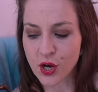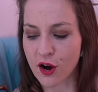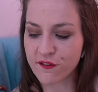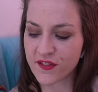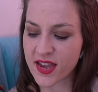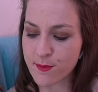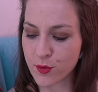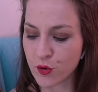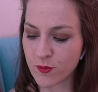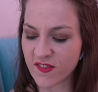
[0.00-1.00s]
of their
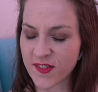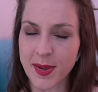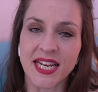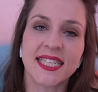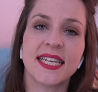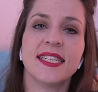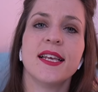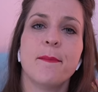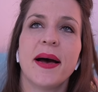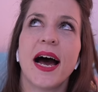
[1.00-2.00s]
movement is
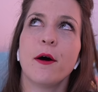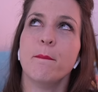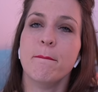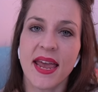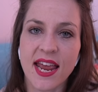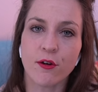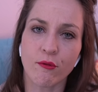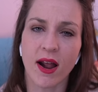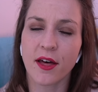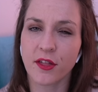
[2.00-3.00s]
about men
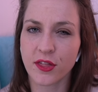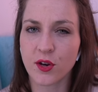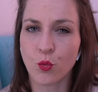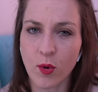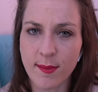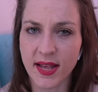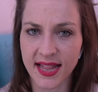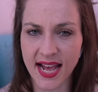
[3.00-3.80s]
rather than women.